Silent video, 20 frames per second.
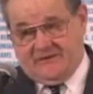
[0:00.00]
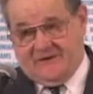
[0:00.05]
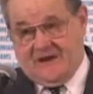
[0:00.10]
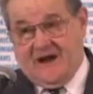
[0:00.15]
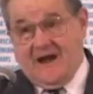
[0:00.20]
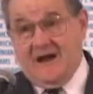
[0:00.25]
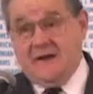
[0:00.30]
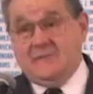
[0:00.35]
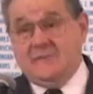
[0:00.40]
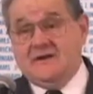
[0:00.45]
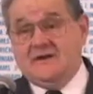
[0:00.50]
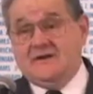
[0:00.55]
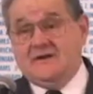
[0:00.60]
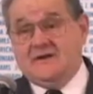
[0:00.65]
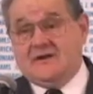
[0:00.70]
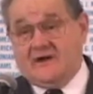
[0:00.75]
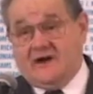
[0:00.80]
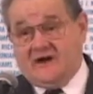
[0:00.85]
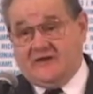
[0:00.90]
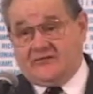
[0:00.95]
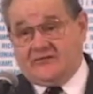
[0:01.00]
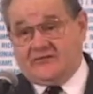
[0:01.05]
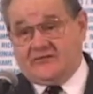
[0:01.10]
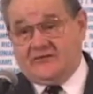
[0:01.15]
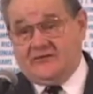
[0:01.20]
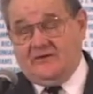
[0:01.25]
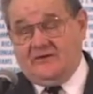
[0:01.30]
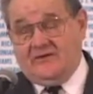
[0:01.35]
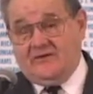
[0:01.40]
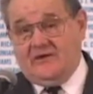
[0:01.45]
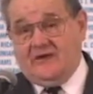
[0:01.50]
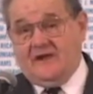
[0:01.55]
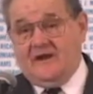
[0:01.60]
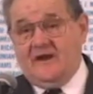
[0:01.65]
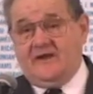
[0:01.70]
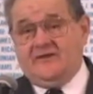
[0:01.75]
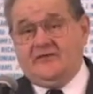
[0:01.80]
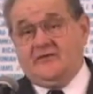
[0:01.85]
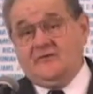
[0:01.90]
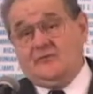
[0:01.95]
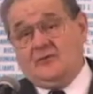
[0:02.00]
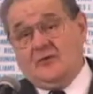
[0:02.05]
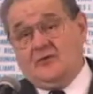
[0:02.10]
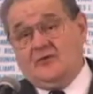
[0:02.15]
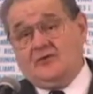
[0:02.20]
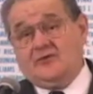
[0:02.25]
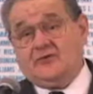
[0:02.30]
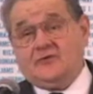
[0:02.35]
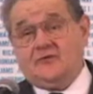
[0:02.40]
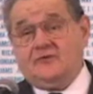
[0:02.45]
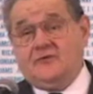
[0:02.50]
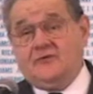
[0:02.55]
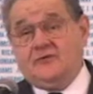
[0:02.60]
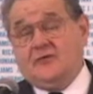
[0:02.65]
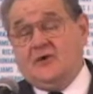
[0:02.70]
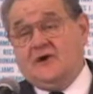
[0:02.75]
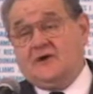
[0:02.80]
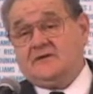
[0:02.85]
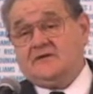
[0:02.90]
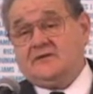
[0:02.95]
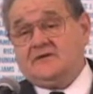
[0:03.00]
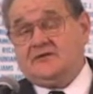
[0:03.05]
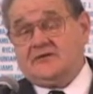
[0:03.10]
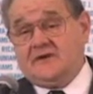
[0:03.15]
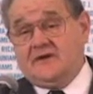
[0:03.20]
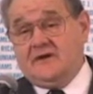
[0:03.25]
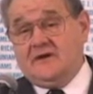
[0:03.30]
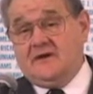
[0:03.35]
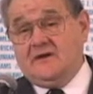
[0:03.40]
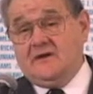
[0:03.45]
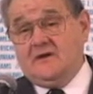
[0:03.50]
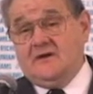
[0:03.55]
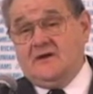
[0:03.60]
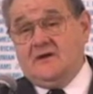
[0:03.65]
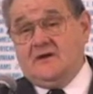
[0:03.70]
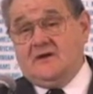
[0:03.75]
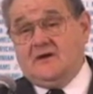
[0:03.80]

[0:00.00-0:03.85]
I mean guts. And I suppose, if you want to say